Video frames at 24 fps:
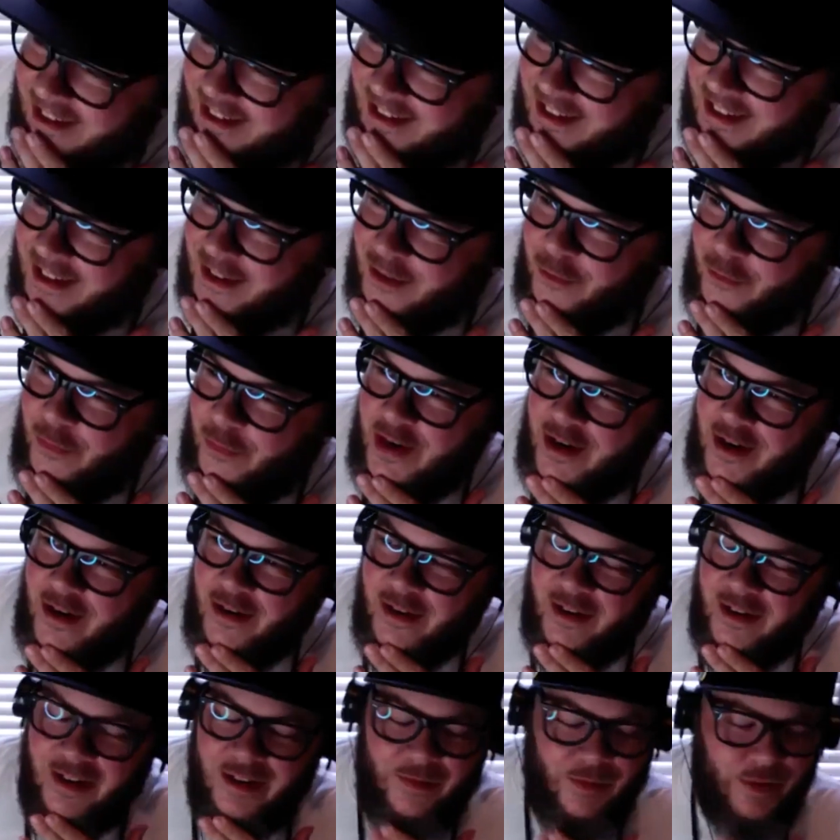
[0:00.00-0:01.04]
this fear
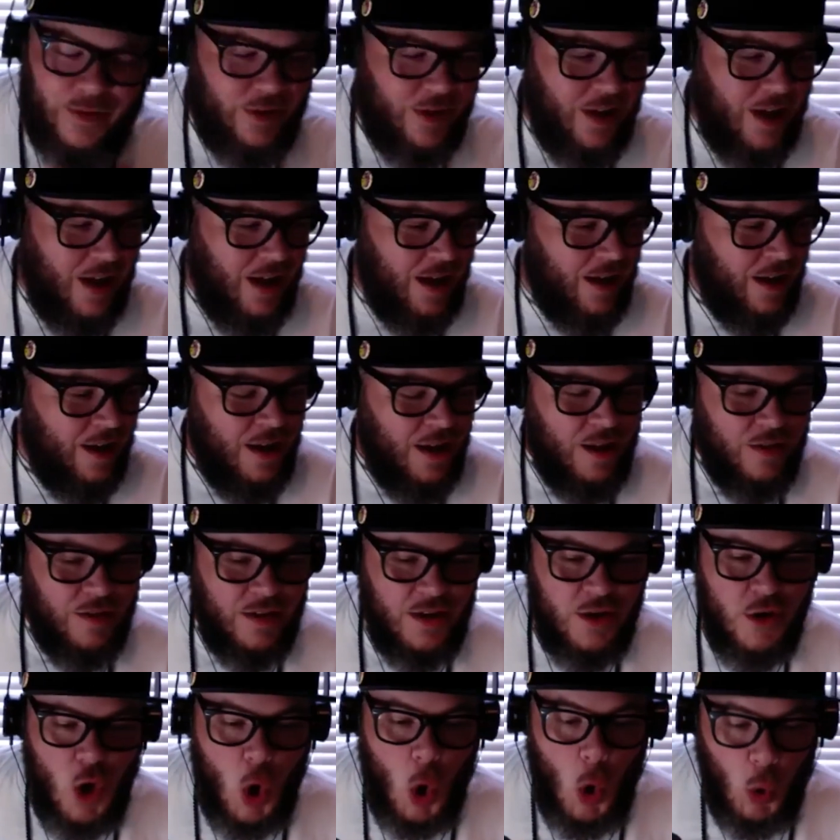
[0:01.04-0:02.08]
that if you're not, that
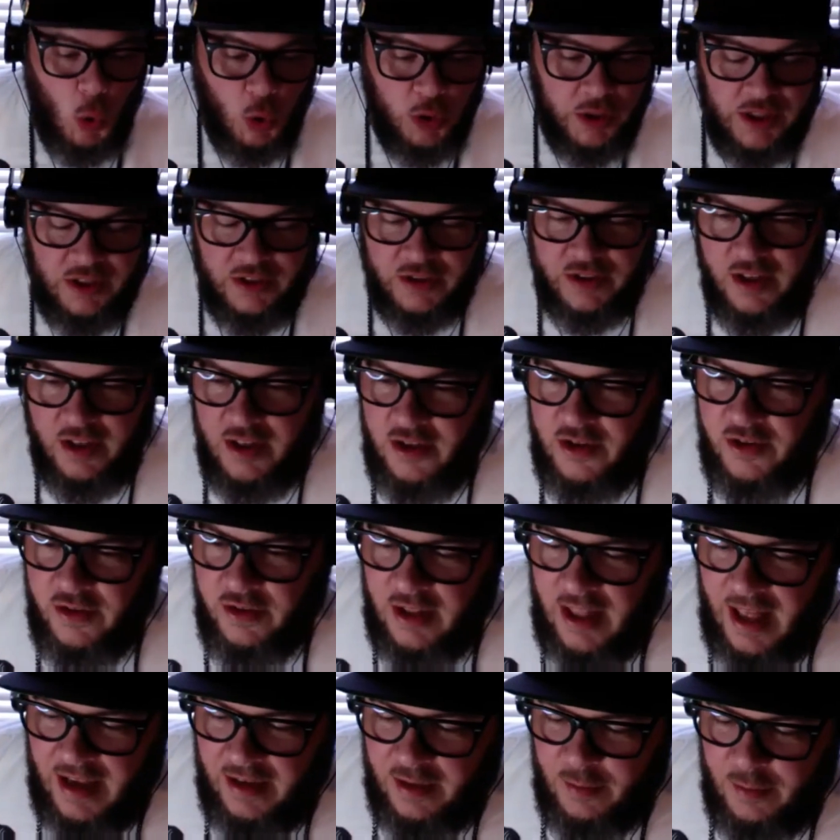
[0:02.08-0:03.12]
you're only as good as your
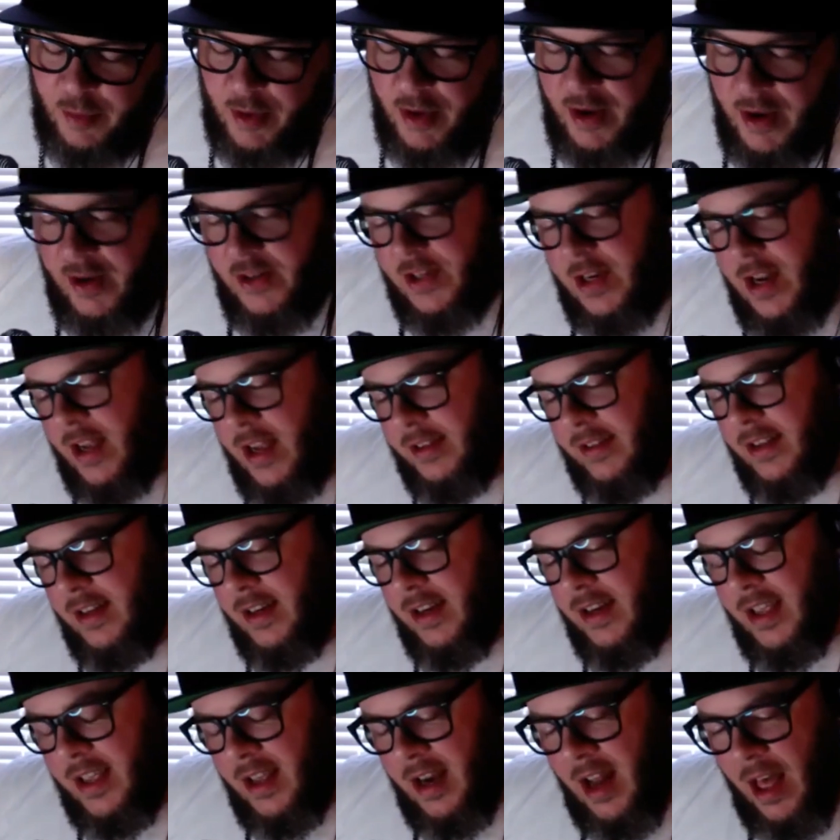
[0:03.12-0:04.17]
last project,
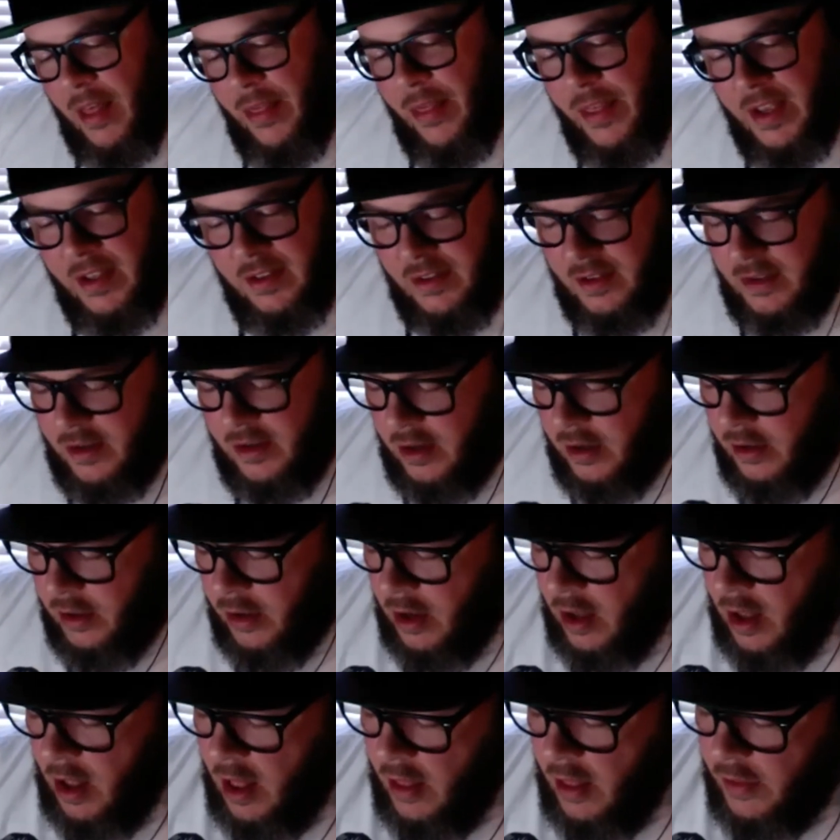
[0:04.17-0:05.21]
and I think that
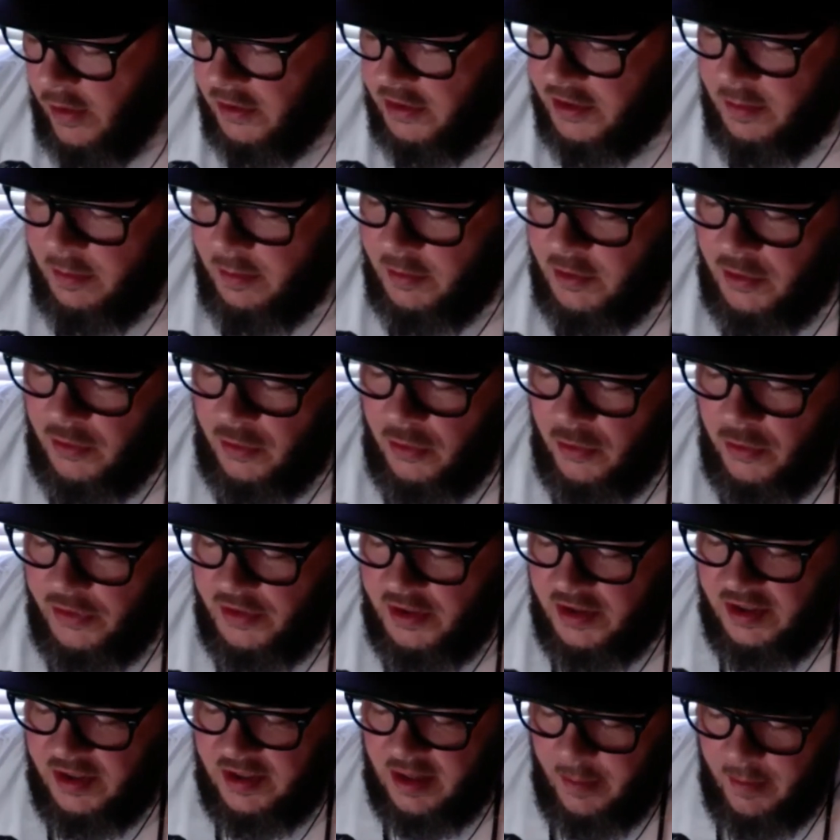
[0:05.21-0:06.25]
there's some truth
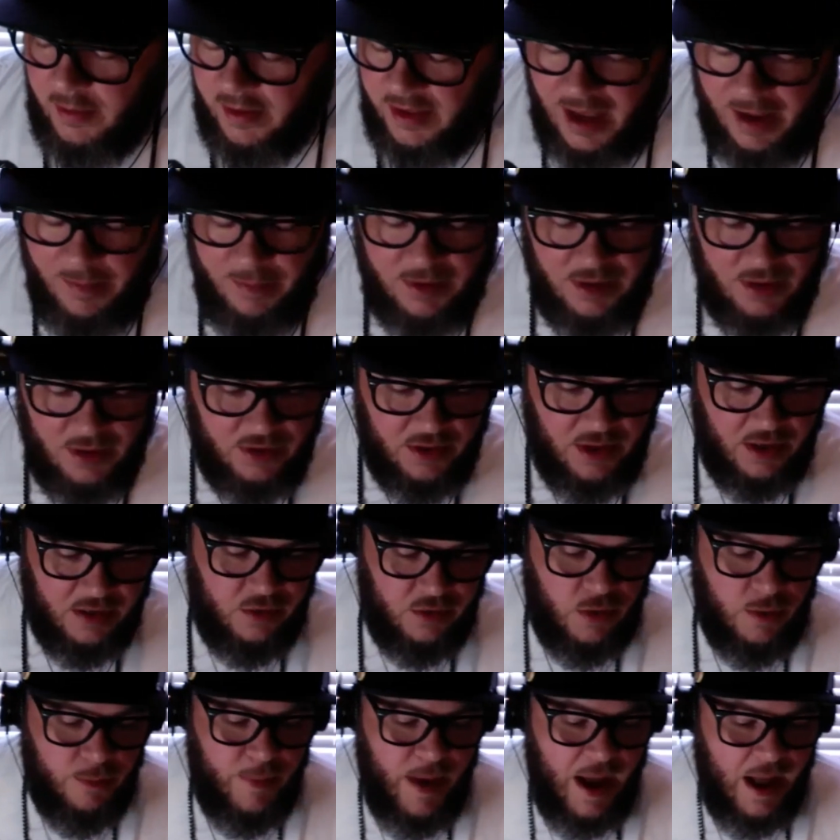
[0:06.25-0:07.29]
to some of that, but there's
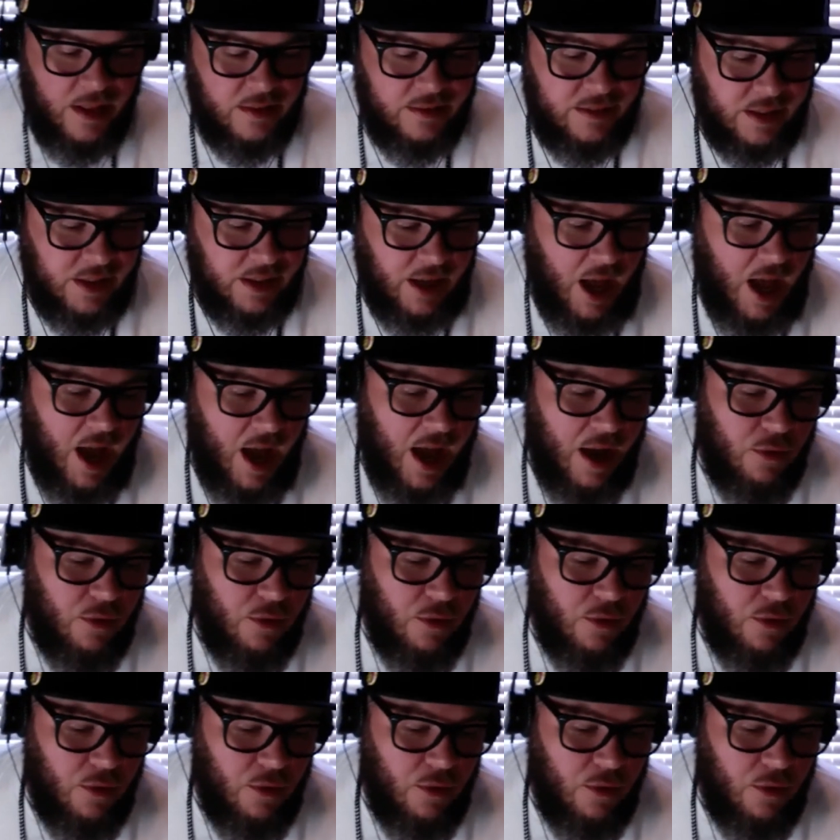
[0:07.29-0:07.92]
also a balance. Like